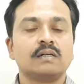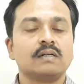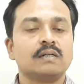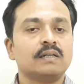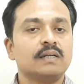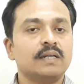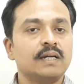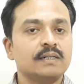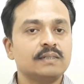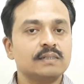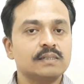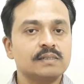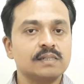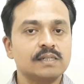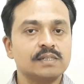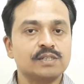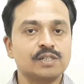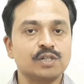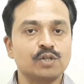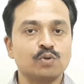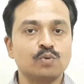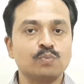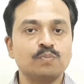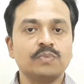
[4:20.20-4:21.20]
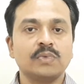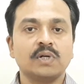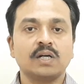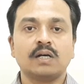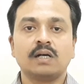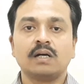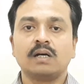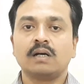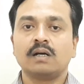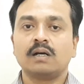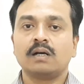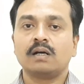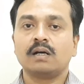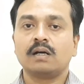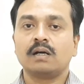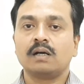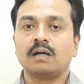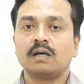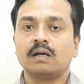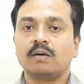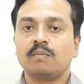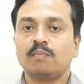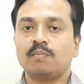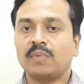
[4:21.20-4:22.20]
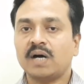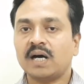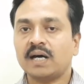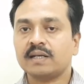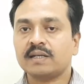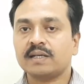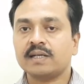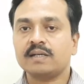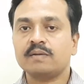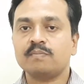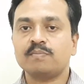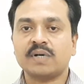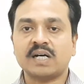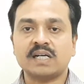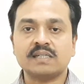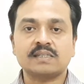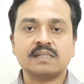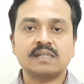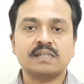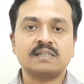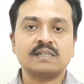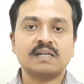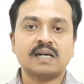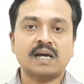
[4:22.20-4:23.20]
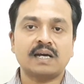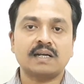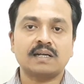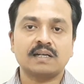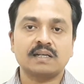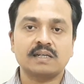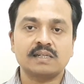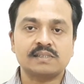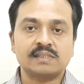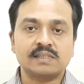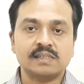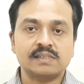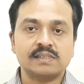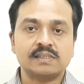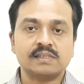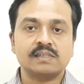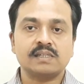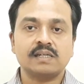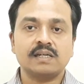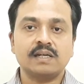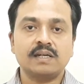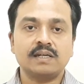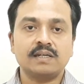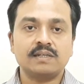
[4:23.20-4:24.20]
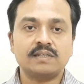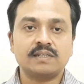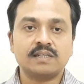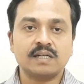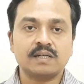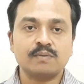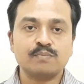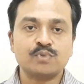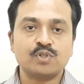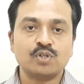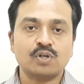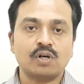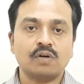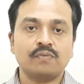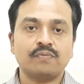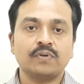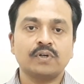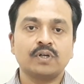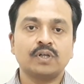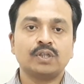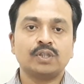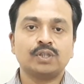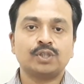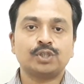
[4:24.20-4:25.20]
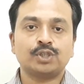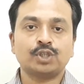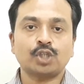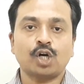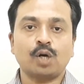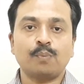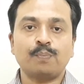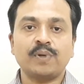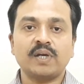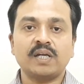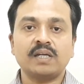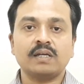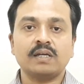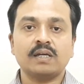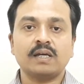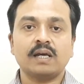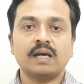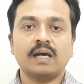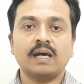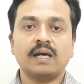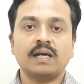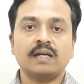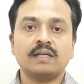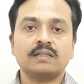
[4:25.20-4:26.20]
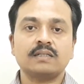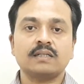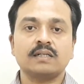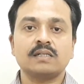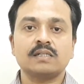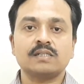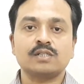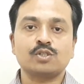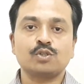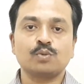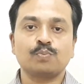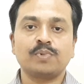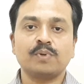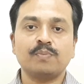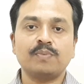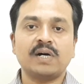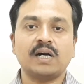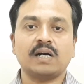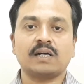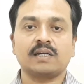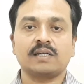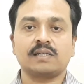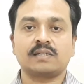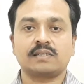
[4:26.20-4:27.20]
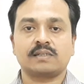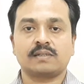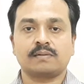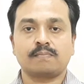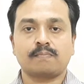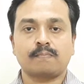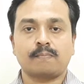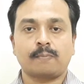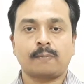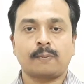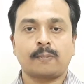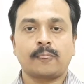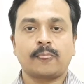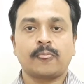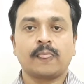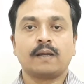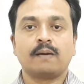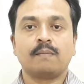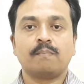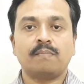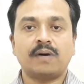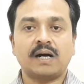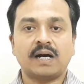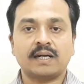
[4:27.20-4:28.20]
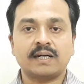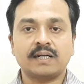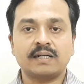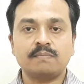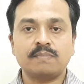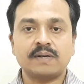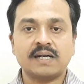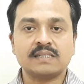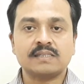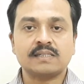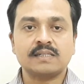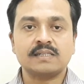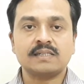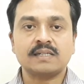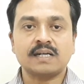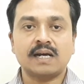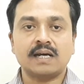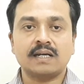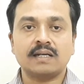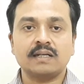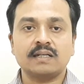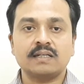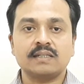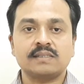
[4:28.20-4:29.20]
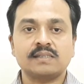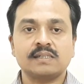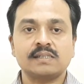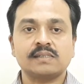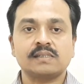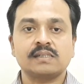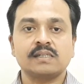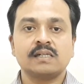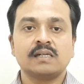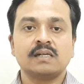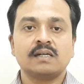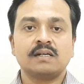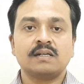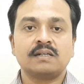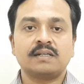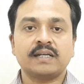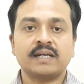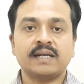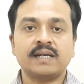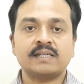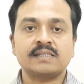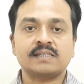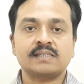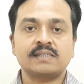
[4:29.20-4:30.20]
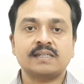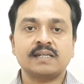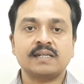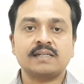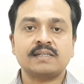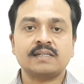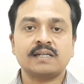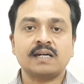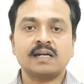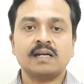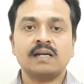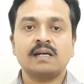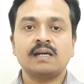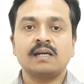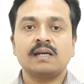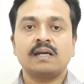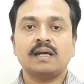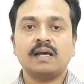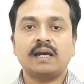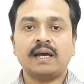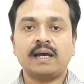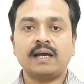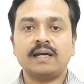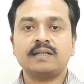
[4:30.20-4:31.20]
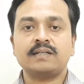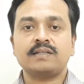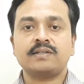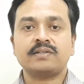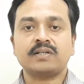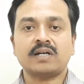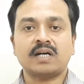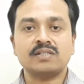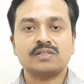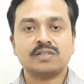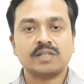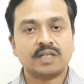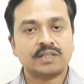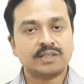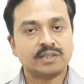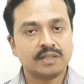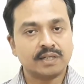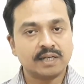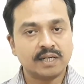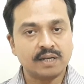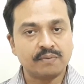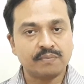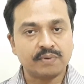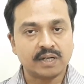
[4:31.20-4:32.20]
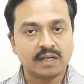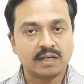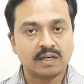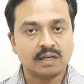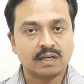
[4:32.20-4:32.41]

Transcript: Let us assume market basket analysis in terms of shopping at a supermarket. Market basket analysis takes data at transaction level,